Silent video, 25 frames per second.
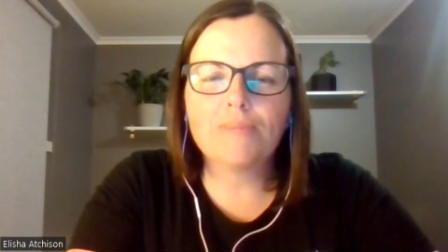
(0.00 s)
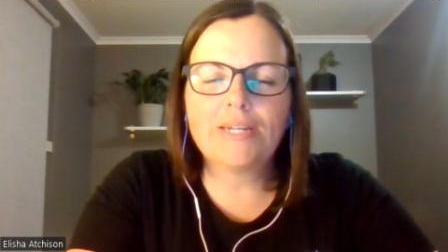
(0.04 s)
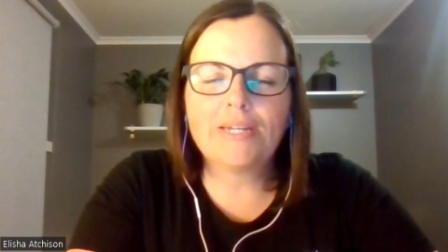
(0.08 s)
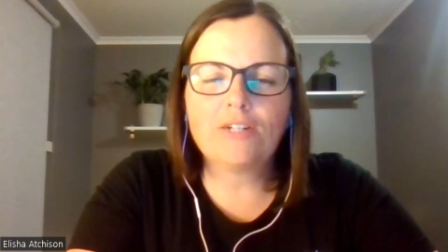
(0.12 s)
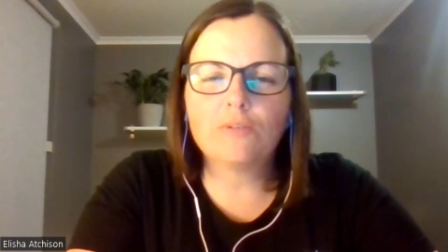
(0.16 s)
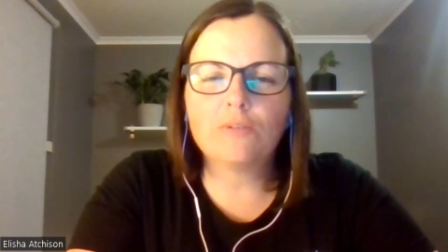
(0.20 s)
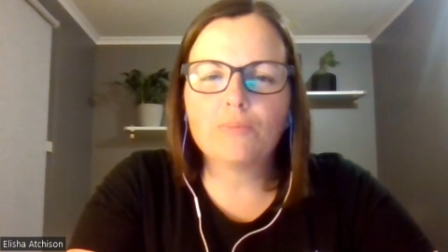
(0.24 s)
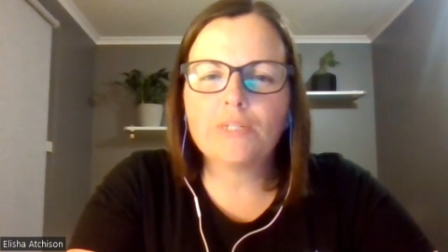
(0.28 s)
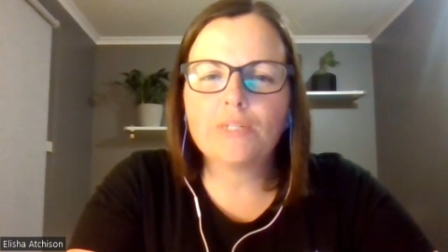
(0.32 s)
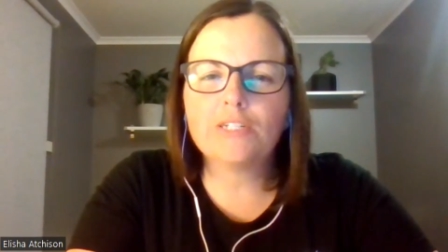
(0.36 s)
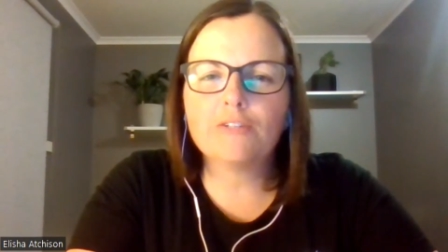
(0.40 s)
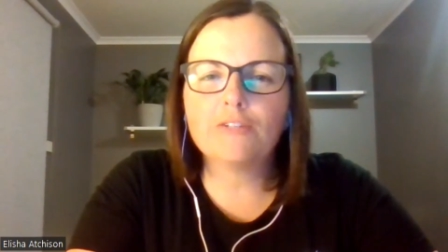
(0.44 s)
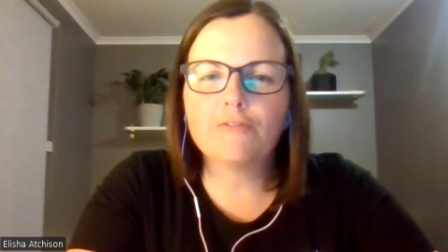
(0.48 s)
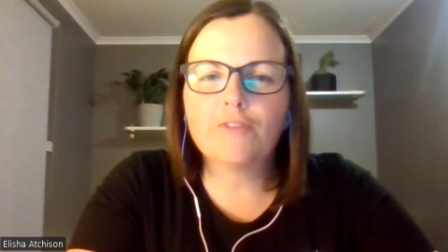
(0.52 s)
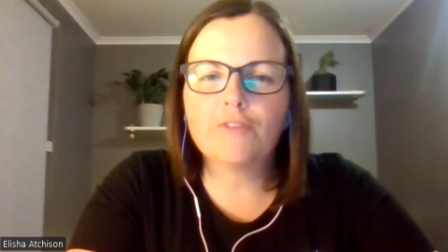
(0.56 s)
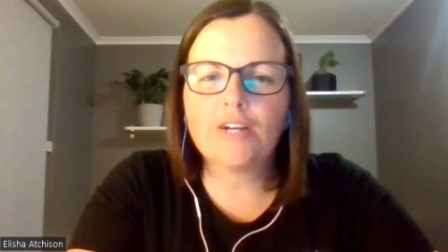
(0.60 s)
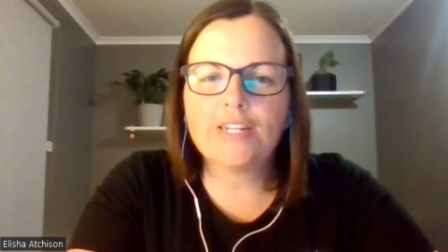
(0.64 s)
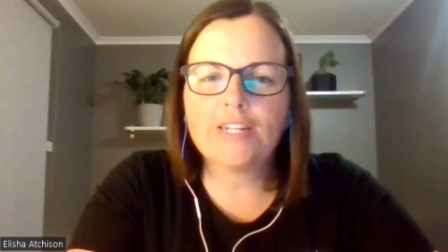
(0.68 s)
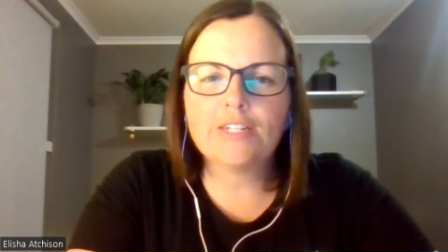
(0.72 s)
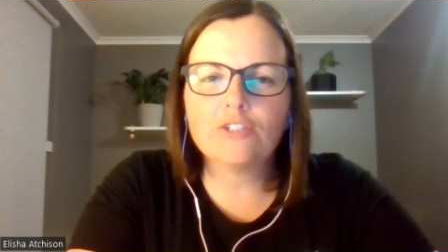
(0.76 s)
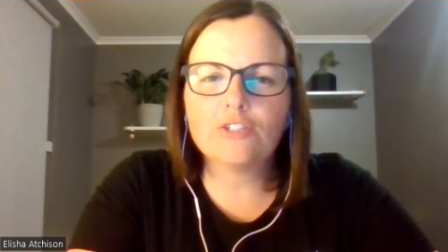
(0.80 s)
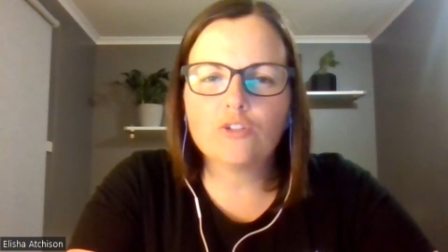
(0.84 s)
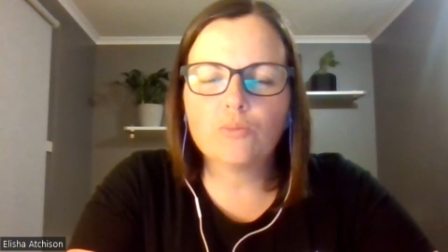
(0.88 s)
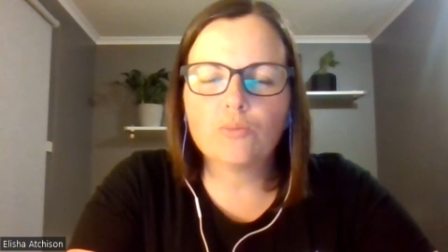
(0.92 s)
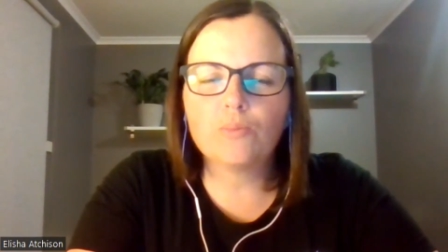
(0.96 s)
may not be in a
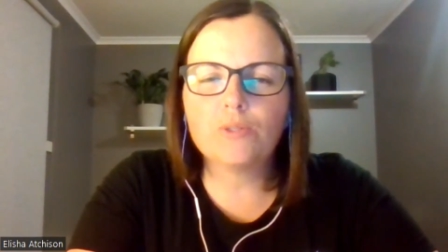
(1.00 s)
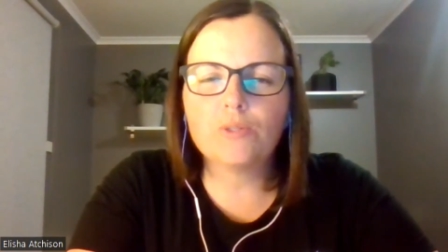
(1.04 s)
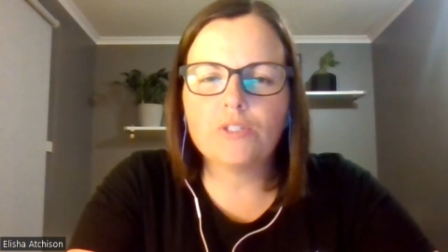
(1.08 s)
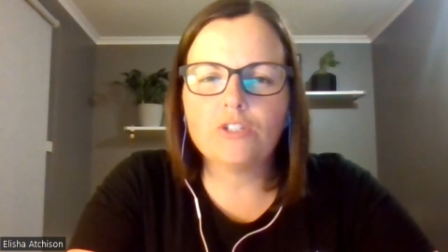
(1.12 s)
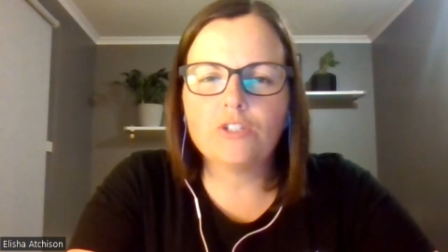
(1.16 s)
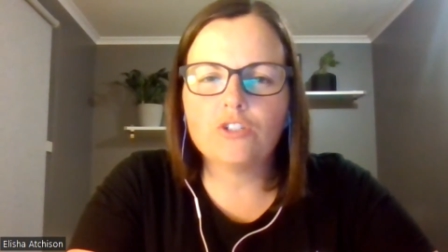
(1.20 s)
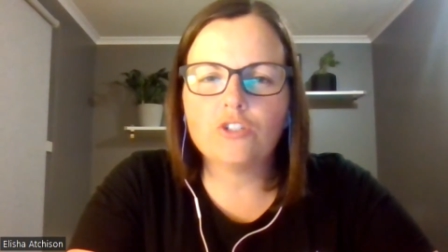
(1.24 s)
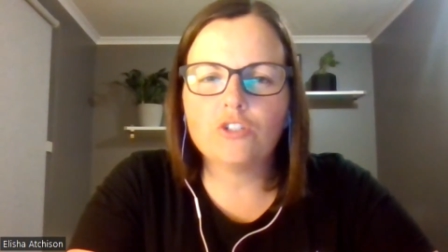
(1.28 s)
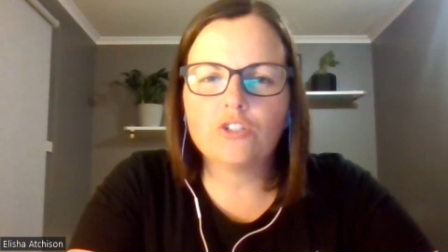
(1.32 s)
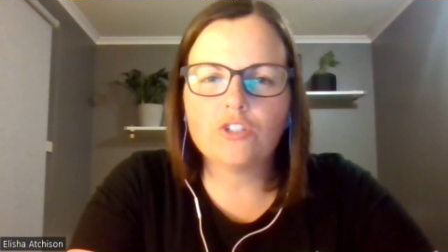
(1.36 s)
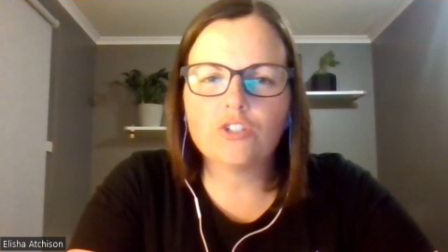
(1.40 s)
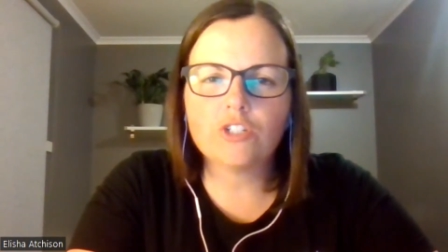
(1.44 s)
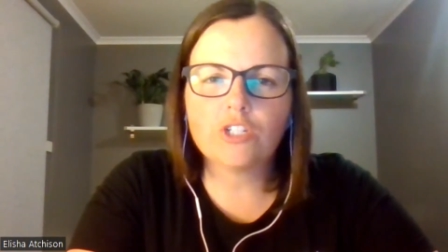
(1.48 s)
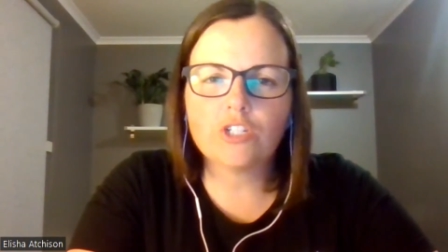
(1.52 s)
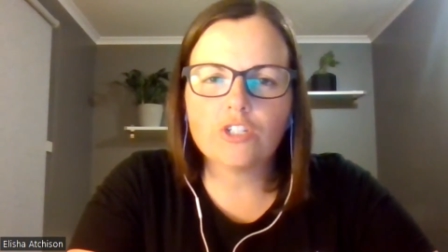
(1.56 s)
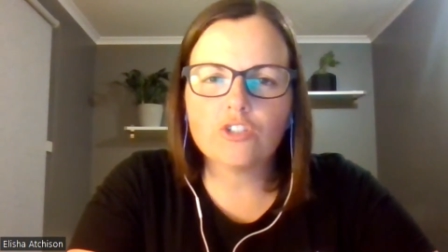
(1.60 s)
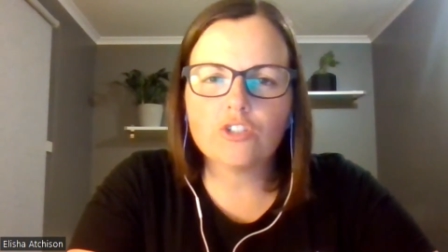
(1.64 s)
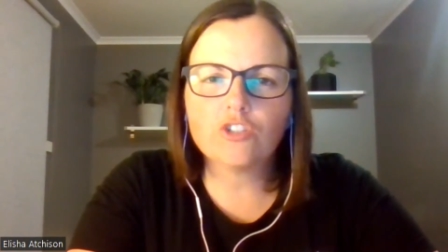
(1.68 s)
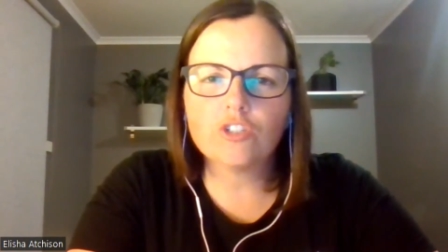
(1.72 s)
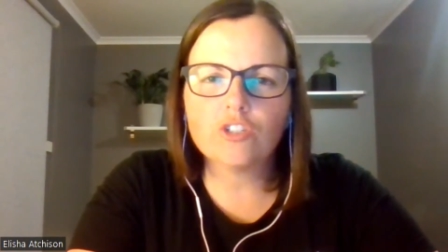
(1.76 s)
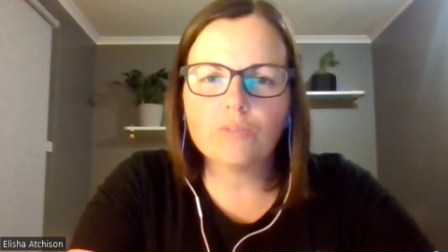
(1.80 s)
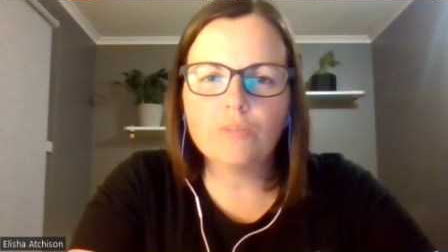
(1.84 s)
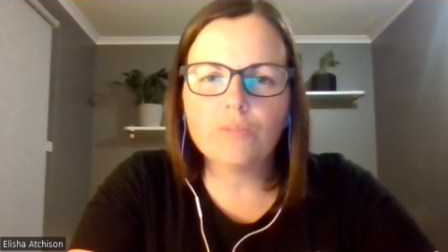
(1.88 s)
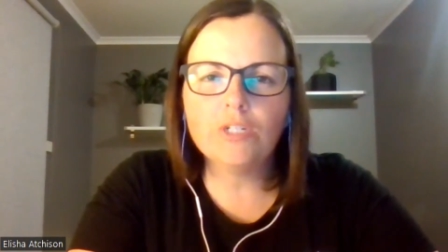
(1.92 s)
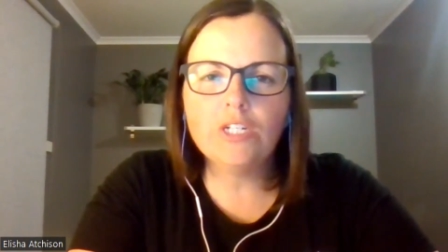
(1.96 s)
financial position to
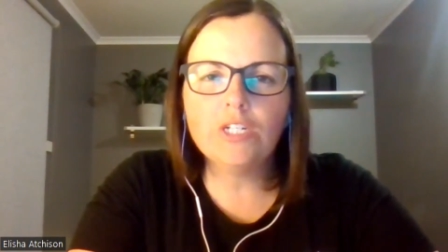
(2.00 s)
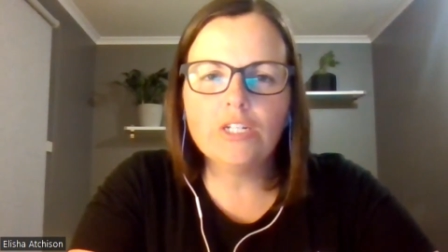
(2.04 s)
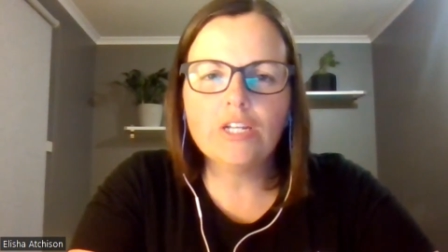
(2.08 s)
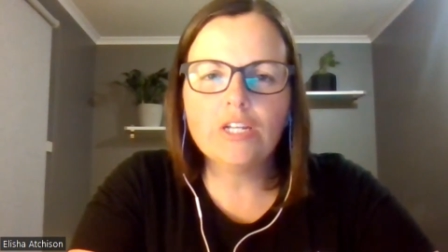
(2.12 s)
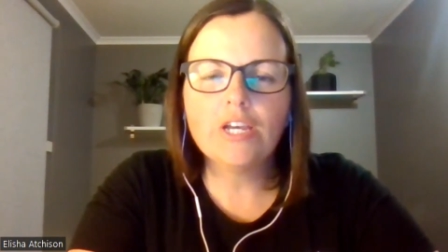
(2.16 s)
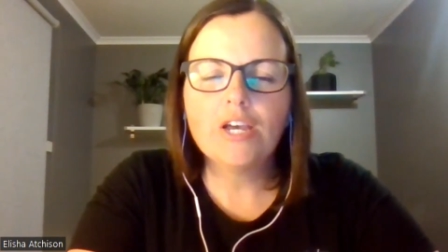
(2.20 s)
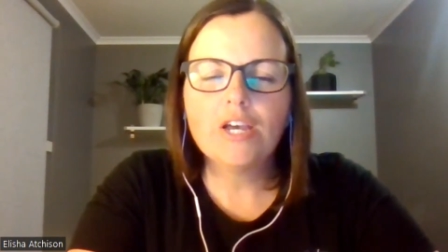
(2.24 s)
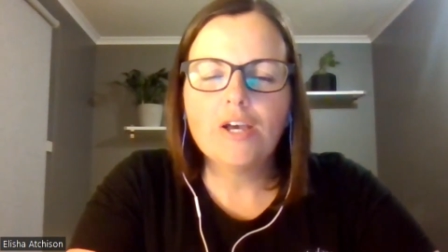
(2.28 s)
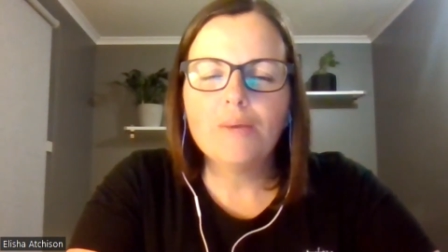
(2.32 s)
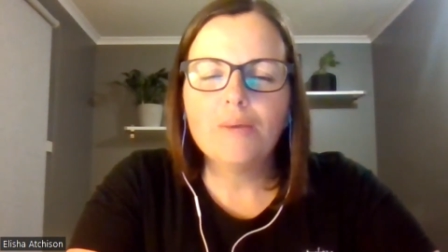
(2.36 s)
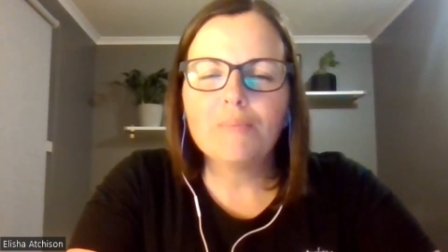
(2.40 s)
contribute,